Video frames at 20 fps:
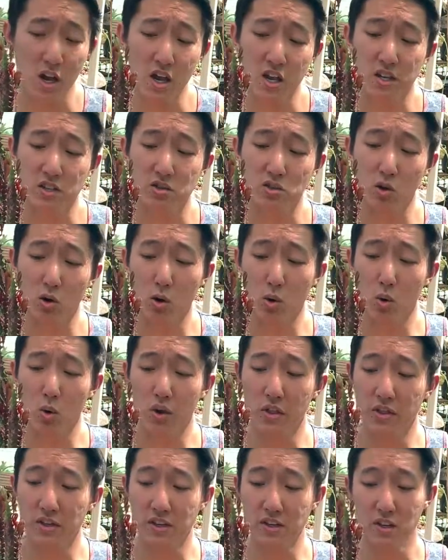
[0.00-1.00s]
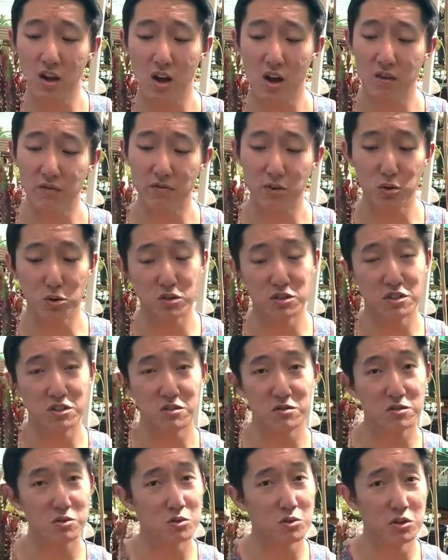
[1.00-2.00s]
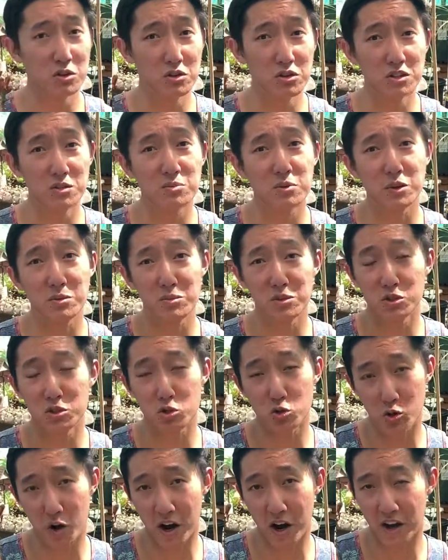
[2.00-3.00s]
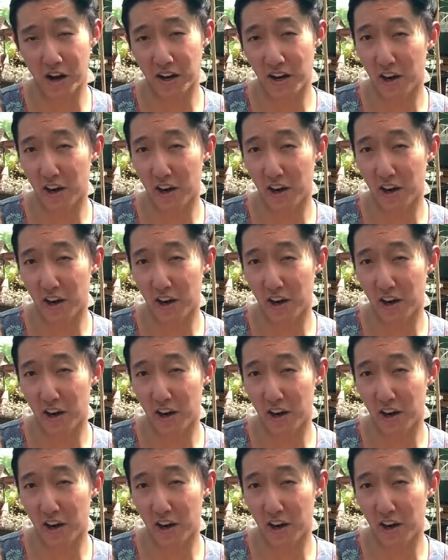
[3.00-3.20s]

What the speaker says: so the top few inches of soil is pretty much dry